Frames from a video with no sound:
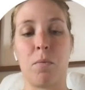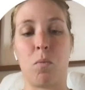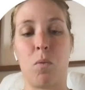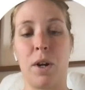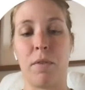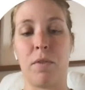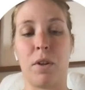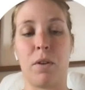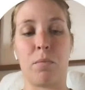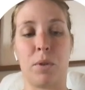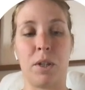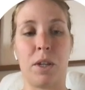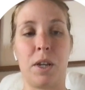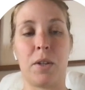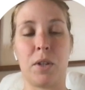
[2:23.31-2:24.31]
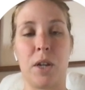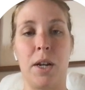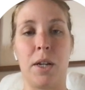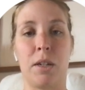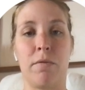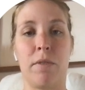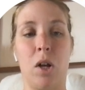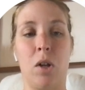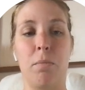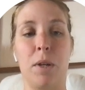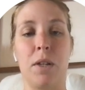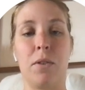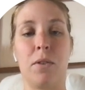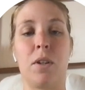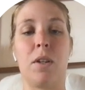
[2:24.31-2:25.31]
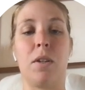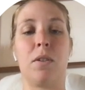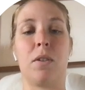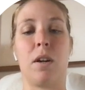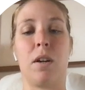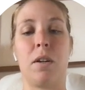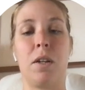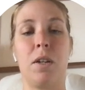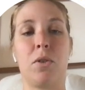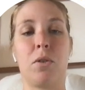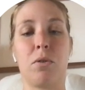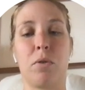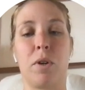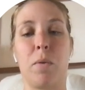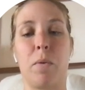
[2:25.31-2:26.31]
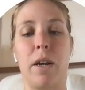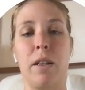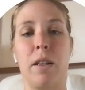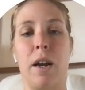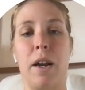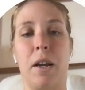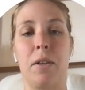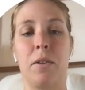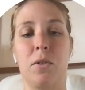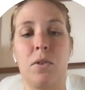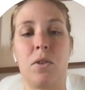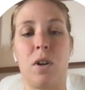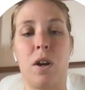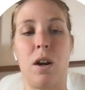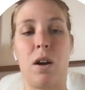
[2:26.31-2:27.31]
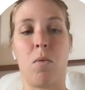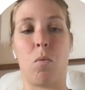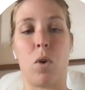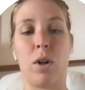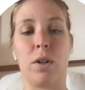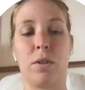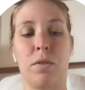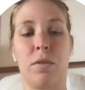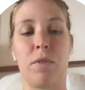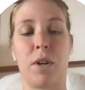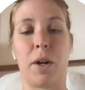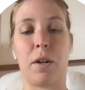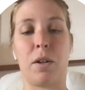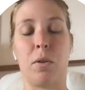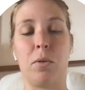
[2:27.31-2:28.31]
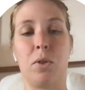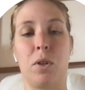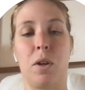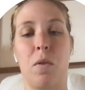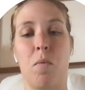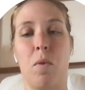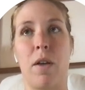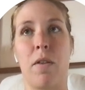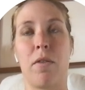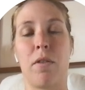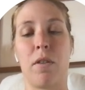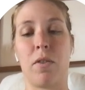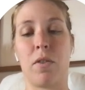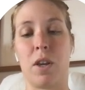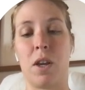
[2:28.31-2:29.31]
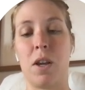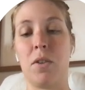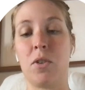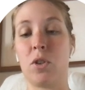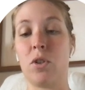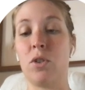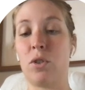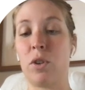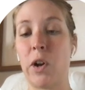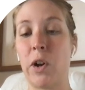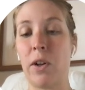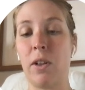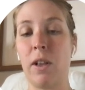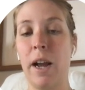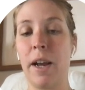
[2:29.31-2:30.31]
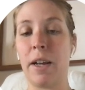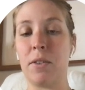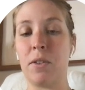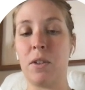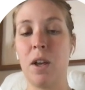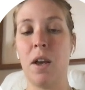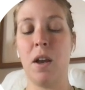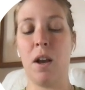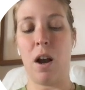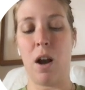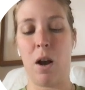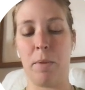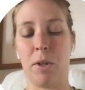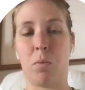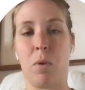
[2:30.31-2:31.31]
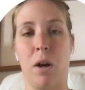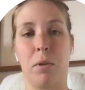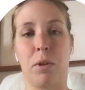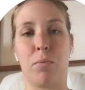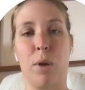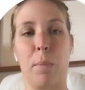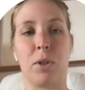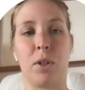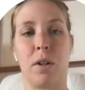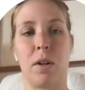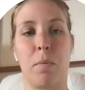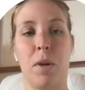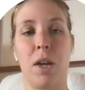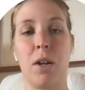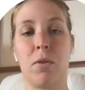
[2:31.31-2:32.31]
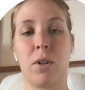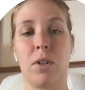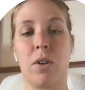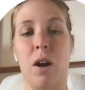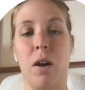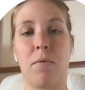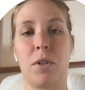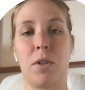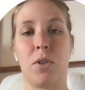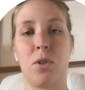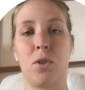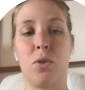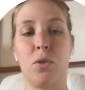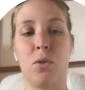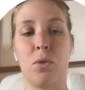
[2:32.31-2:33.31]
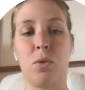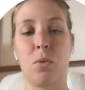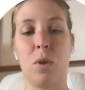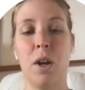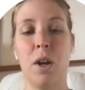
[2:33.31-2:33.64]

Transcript: one of the really exciting developments is East Coast Greenway Alliance worked very closely with the Eastern Trail Alliance, as well with Representative Pingree's office to